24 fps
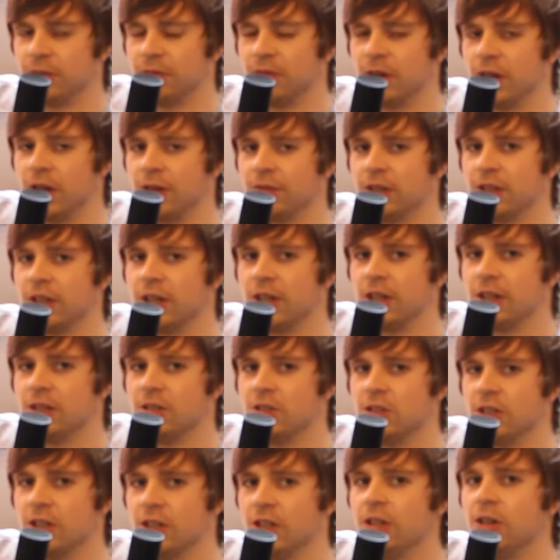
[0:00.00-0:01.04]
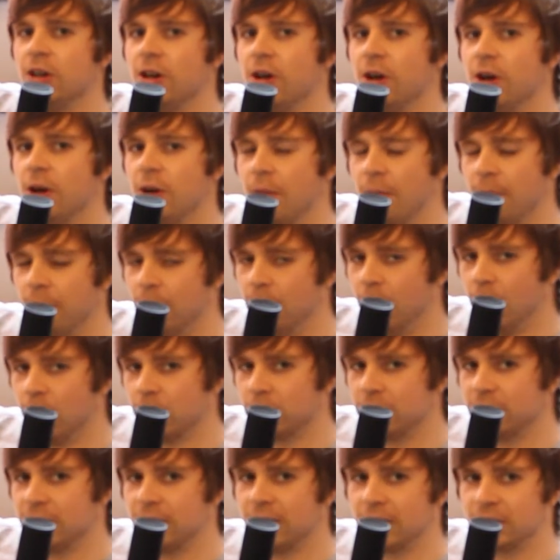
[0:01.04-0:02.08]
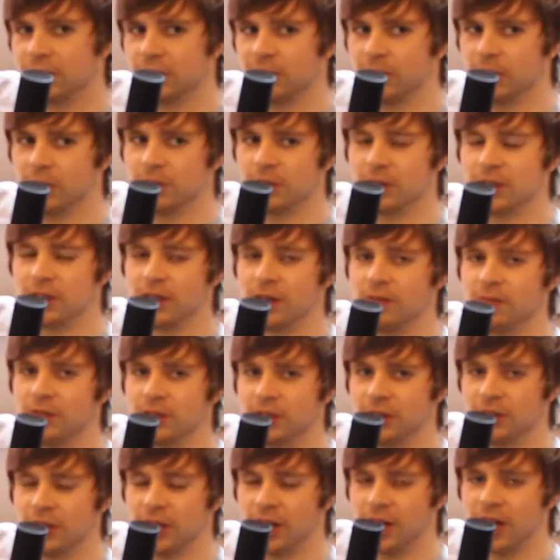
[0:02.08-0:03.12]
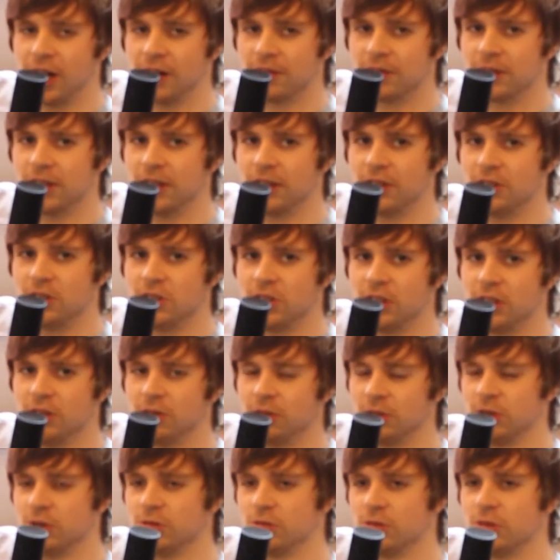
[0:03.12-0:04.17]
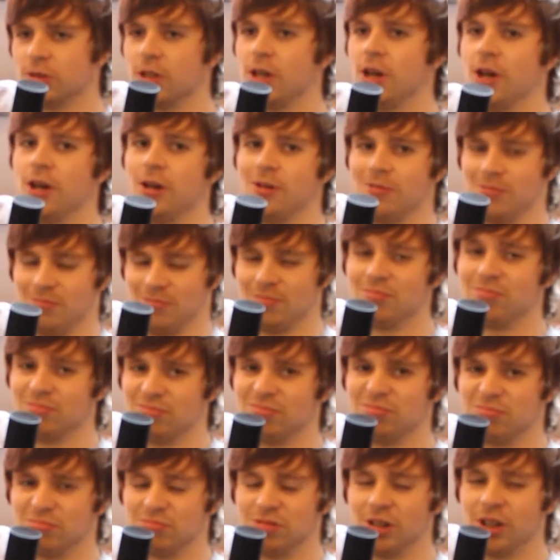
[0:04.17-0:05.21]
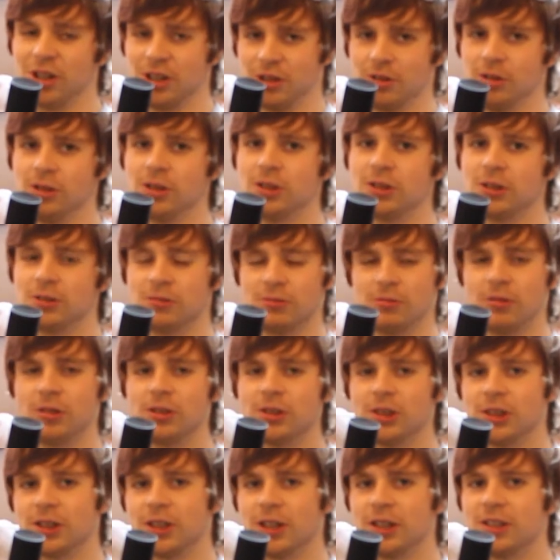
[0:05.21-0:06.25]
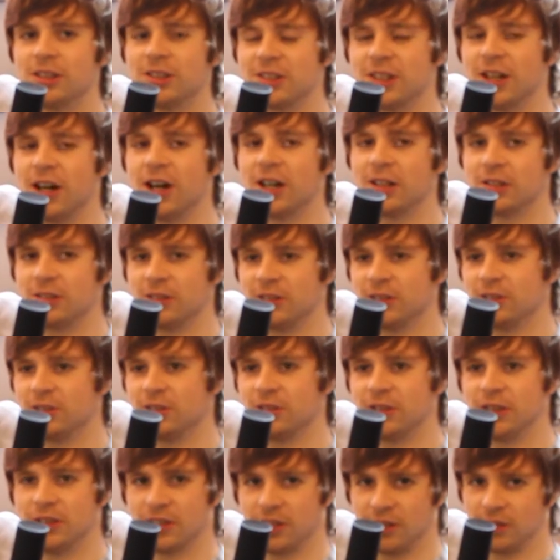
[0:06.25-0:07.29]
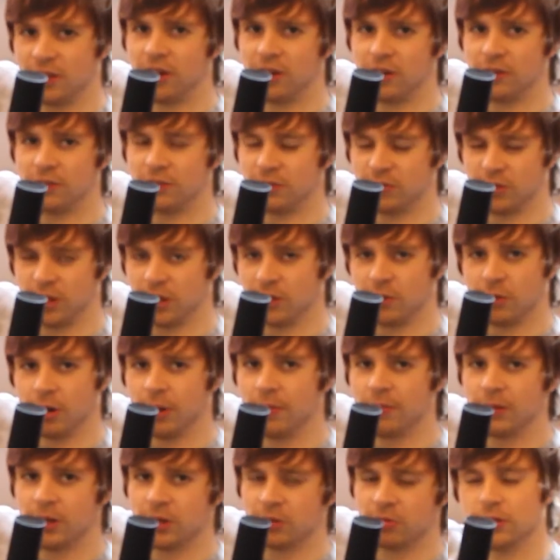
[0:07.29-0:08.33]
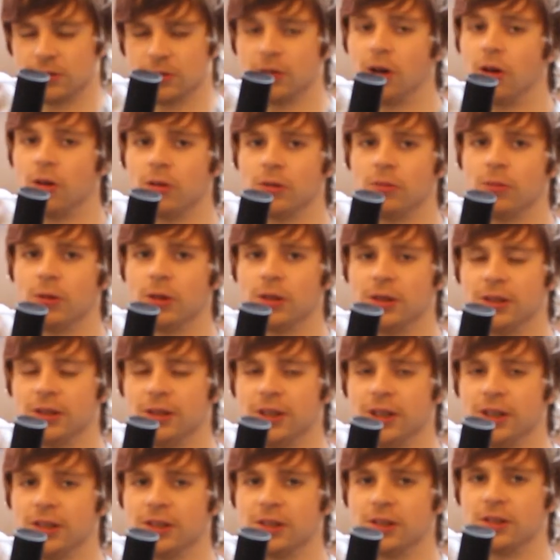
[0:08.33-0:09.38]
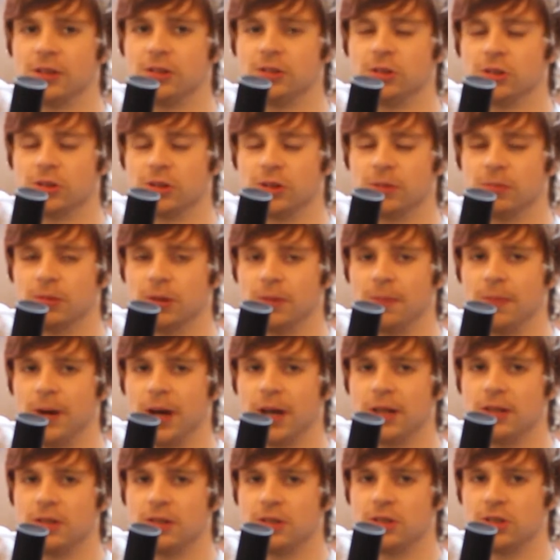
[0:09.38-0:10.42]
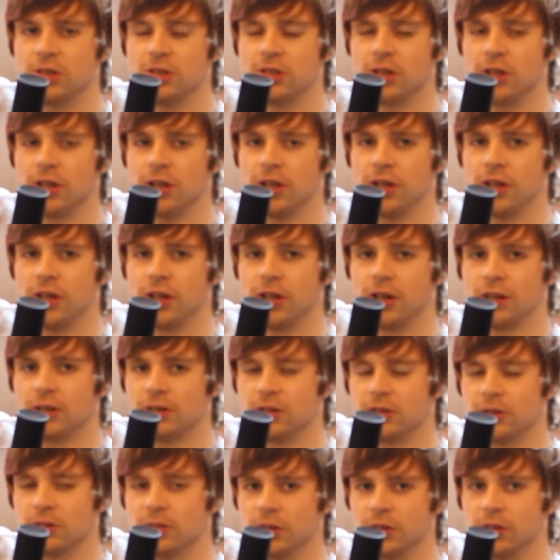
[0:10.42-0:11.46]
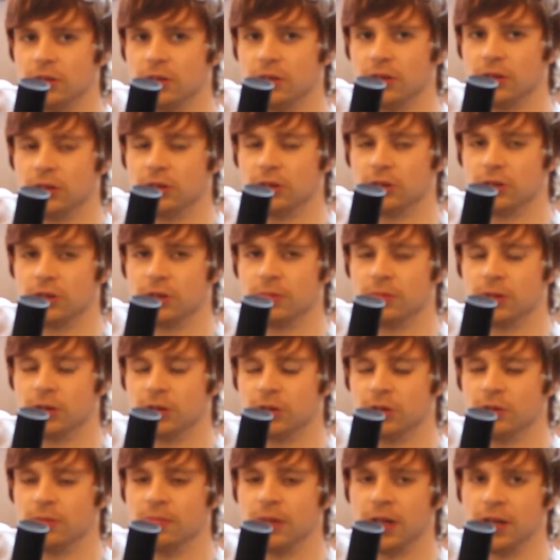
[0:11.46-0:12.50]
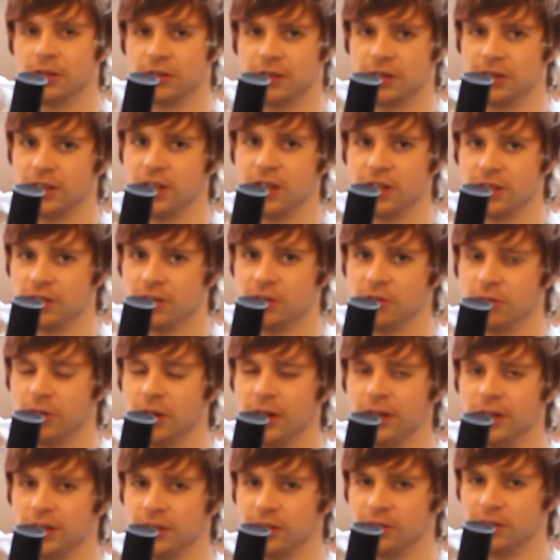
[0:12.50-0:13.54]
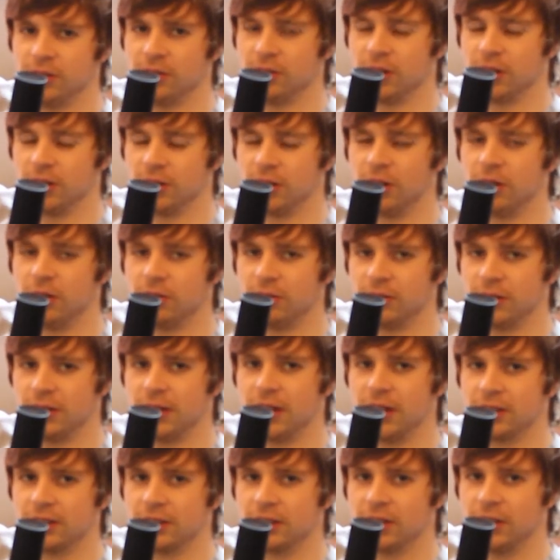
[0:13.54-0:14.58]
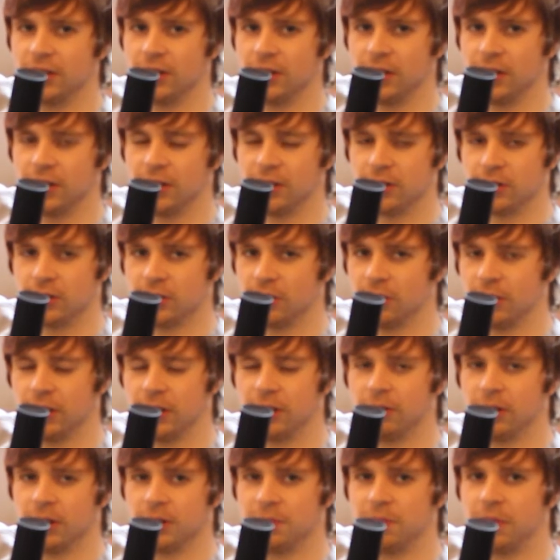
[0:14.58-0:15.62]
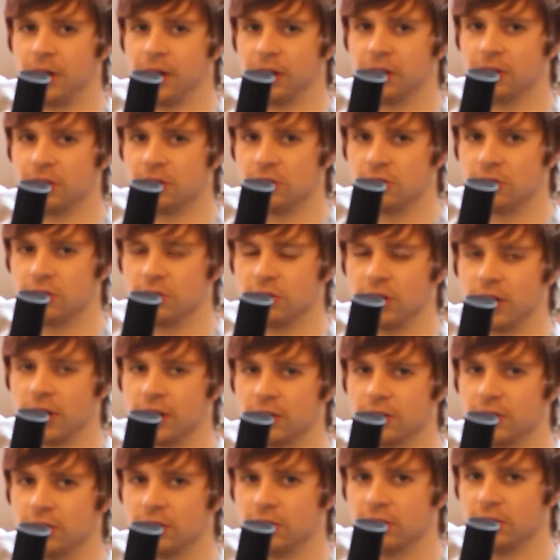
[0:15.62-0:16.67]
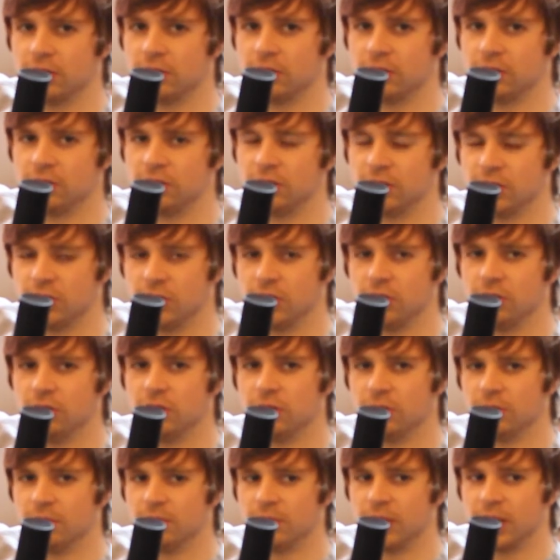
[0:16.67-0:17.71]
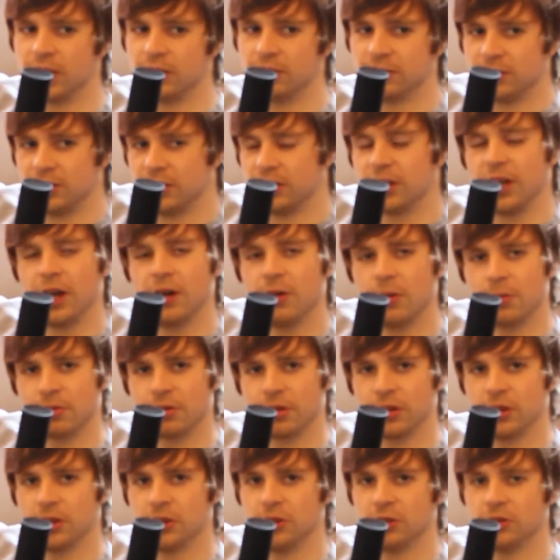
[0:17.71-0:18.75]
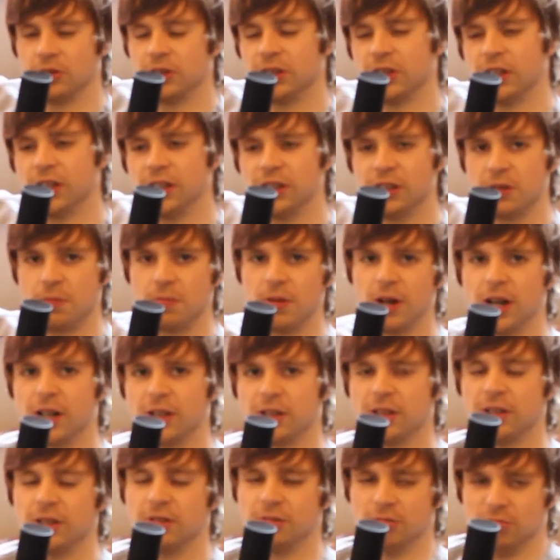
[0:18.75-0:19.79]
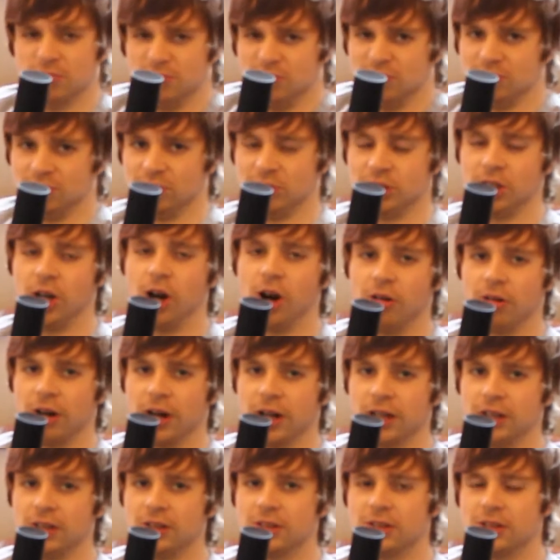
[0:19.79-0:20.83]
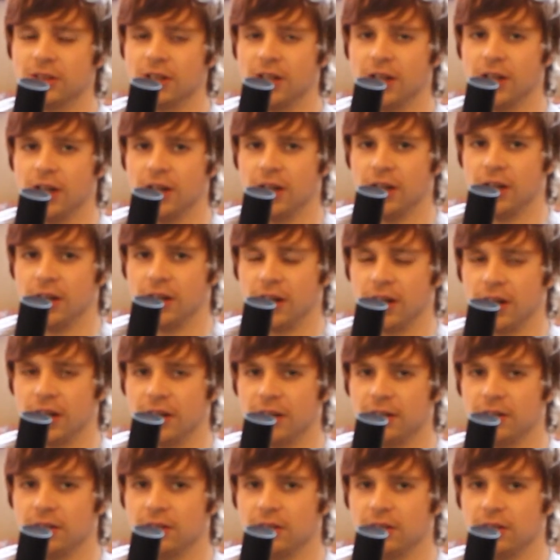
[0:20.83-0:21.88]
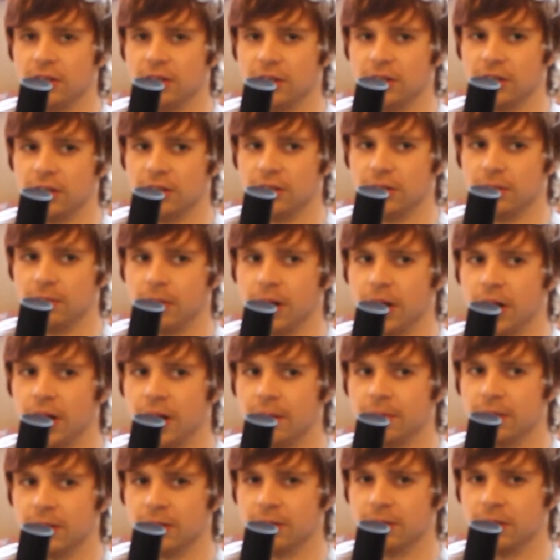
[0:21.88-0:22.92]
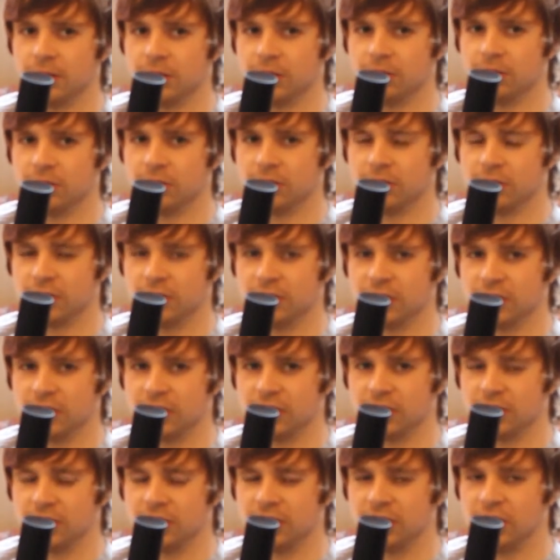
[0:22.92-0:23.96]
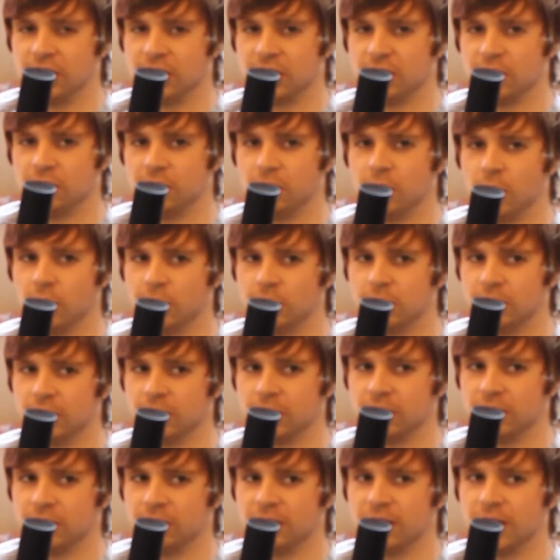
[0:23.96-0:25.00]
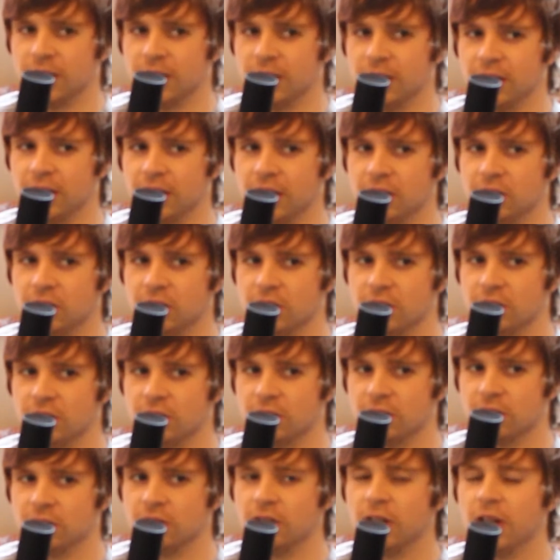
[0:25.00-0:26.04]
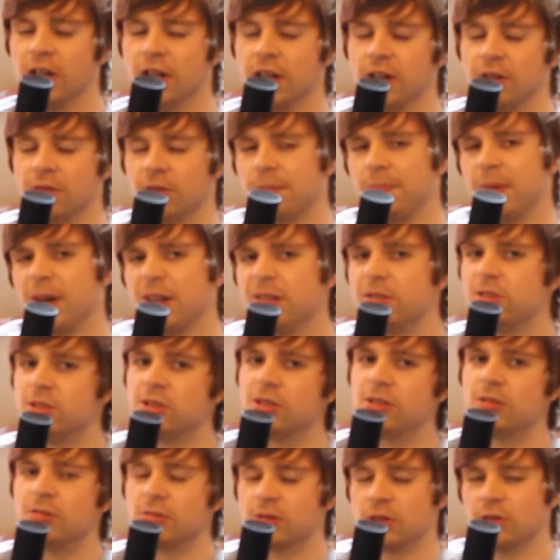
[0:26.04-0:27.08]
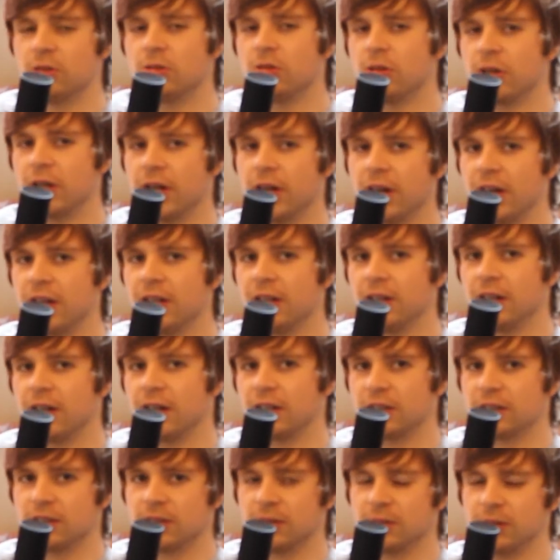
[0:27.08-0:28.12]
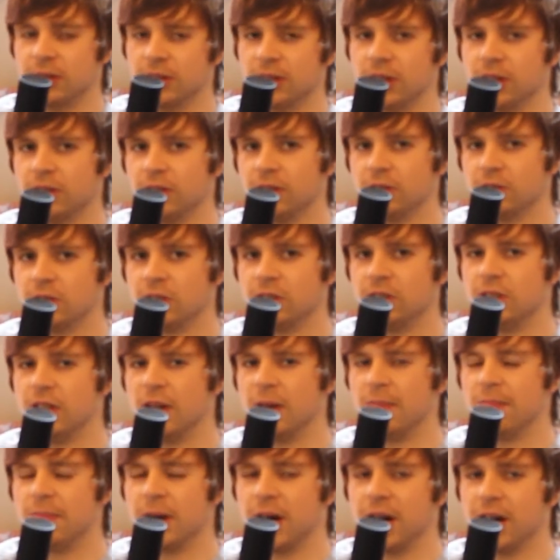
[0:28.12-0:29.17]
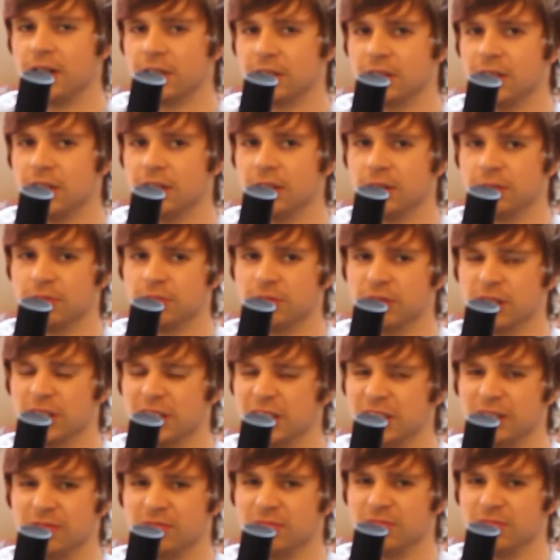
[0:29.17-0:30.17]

kg, but they actually went up to 17.5 kg, which was pretty good once you get in start, because you don't need a lot of equipment, because all what you need is an adjustable bench and some adjustable dumbbells to get you away, and you can do a lot with that. So anyways, back on track. So the 2 dumbbells, yeah, they were pretty good. The easy bar curl was alright, and the barbell, which was 6 foot and 10 kg. So for benching it was okay in that. I mean, you could use the dip bars, they were pretty